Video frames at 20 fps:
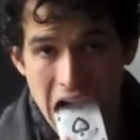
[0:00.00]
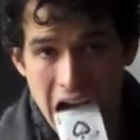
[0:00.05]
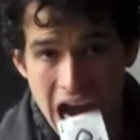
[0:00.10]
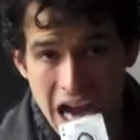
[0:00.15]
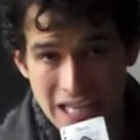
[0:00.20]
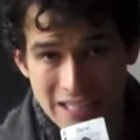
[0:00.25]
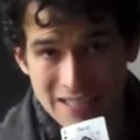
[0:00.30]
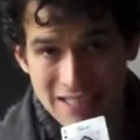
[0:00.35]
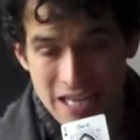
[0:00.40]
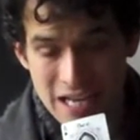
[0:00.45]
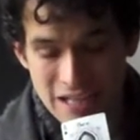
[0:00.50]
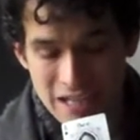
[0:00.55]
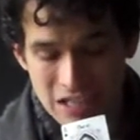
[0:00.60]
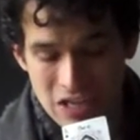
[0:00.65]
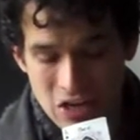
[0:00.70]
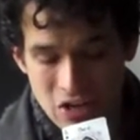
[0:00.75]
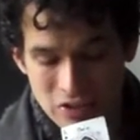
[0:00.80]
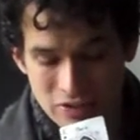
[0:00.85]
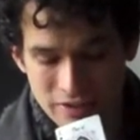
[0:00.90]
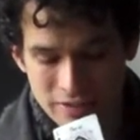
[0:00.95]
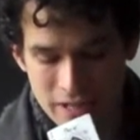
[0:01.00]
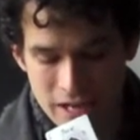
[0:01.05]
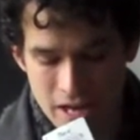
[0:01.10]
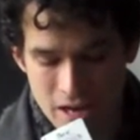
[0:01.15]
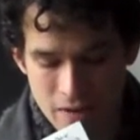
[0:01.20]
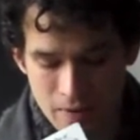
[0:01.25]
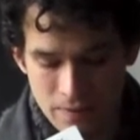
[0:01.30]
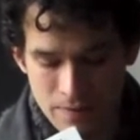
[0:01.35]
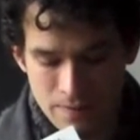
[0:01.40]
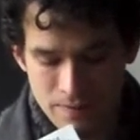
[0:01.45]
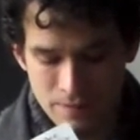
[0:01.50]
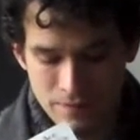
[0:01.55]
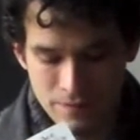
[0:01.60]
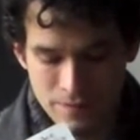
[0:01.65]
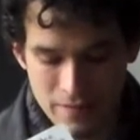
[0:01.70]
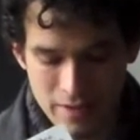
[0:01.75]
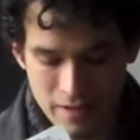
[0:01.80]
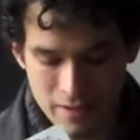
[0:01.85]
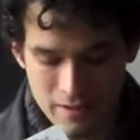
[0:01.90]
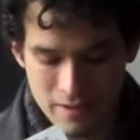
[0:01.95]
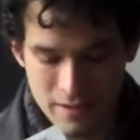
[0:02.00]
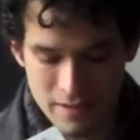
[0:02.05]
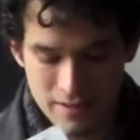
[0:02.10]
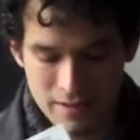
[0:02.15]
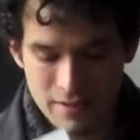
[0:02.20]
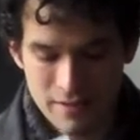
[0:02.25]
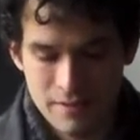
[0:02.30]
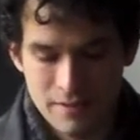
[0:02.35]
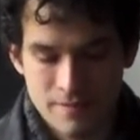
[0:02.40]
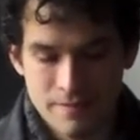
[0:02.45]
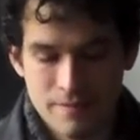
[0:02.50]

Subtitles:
Slide the cards down like this.